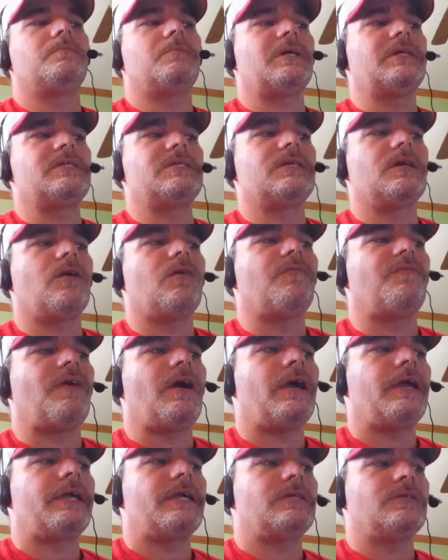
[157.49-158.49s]
Myself,
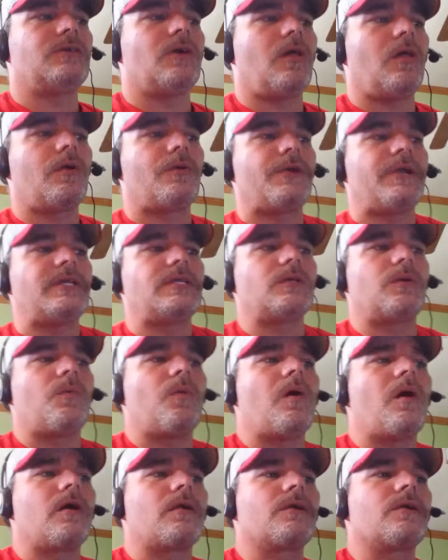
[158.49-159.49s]
I can tolerate the
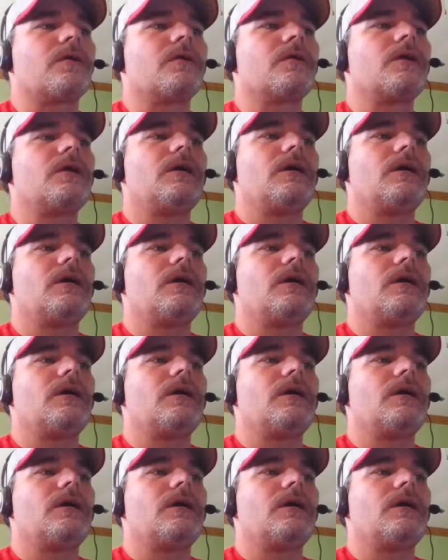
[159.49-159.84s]
water.